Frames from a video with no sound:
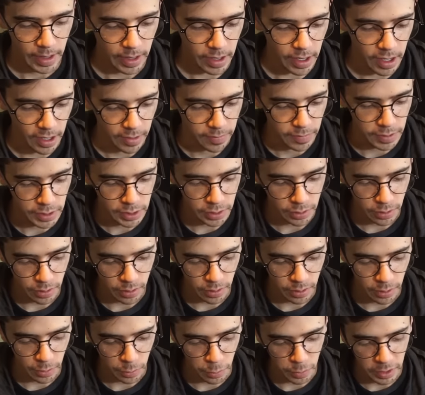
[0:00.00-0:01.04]

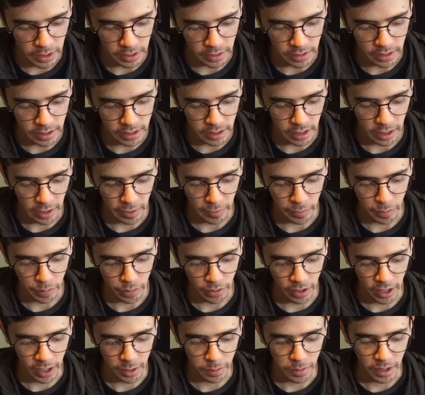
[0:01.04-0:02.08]
Ivysaur, Wigglytuff,
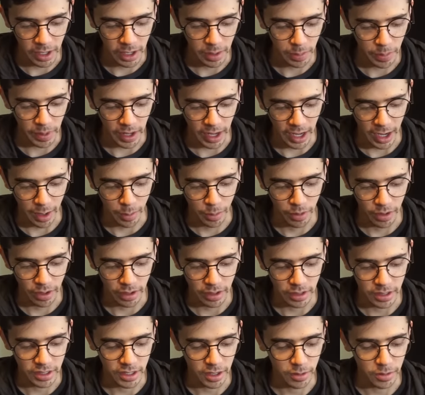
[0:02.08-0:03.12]
Primeape,
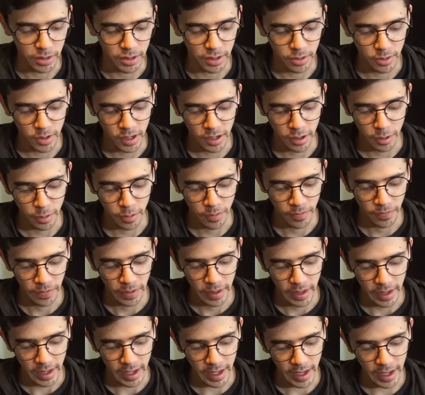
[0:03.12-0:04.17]
Abra, Doduo,
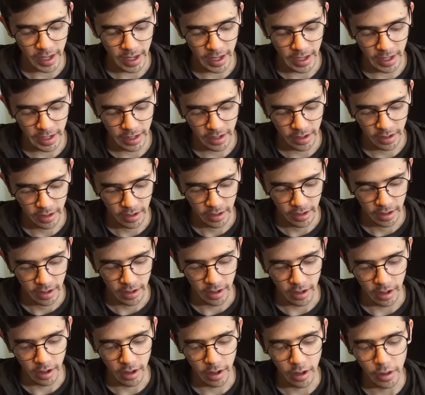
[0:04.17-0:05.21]
and
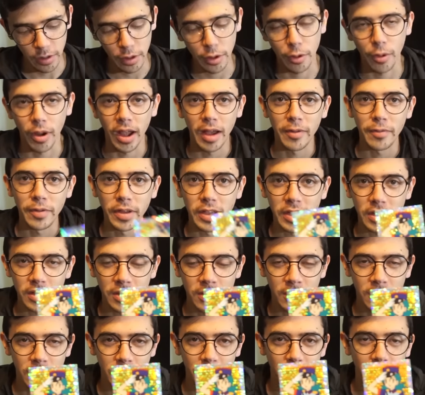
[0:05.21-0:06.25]
a holographic
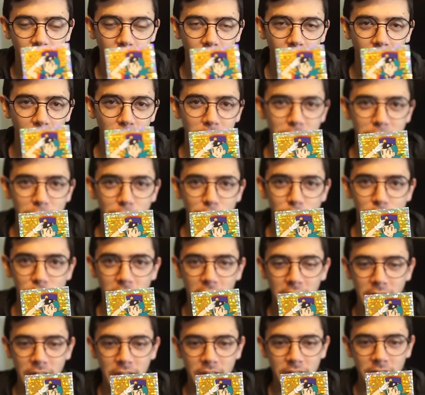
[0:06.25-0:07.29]
Officer
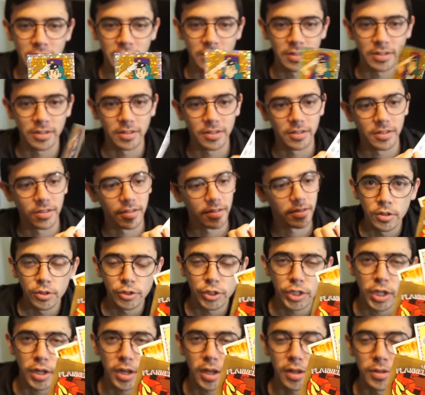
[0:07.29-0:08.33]
Jenny.
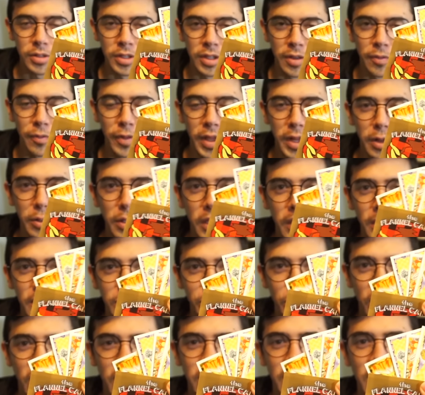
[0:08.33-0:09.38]
Shout out to the Flannel Cakes
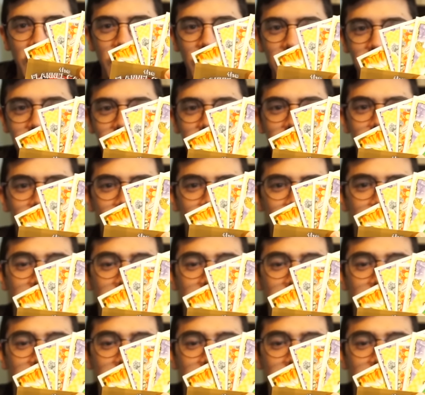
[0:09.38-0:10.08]
podcast.